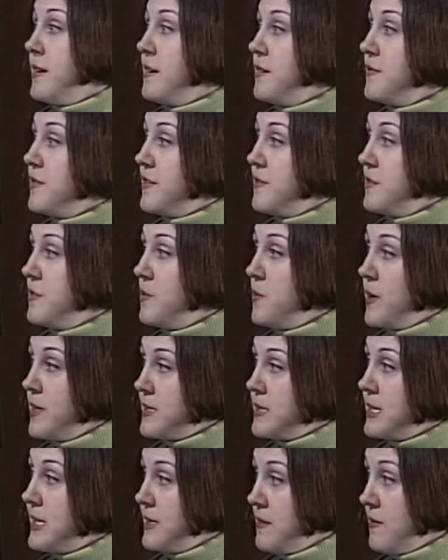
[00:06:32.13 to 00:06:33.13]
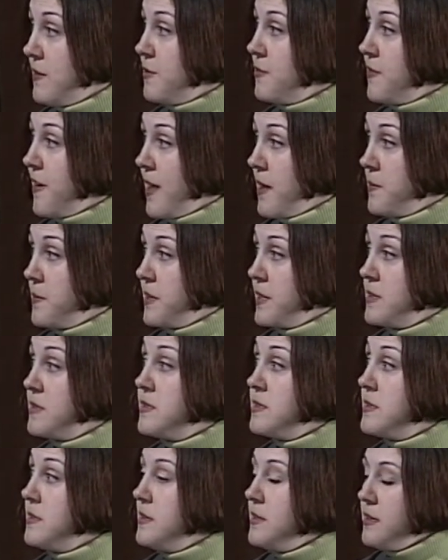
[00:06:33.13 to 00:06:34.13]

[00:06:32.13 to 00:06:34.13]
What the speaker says: of even the resident and their families.